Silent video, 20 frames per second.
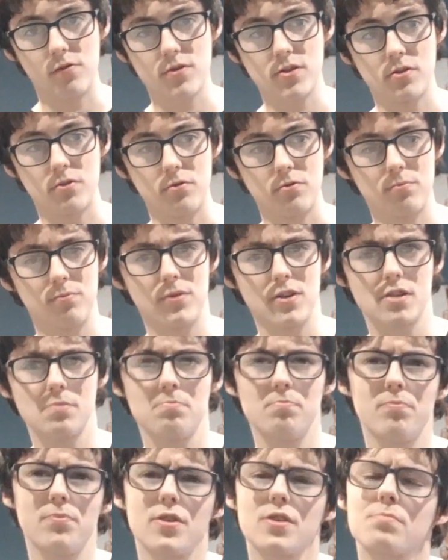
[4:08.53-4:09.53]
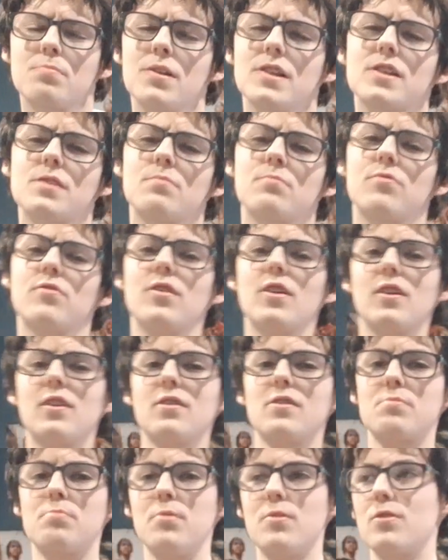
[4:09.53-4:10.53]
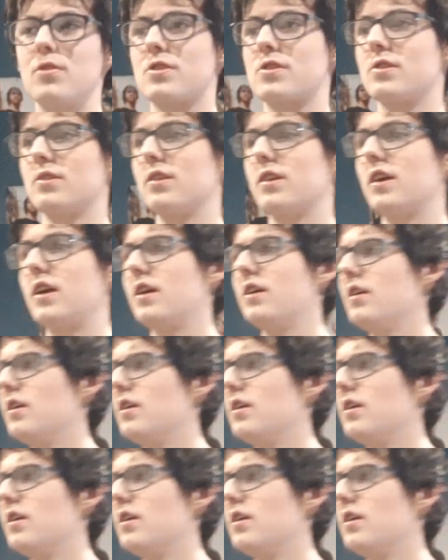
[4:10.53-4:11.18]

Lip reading: So there's been some things personally.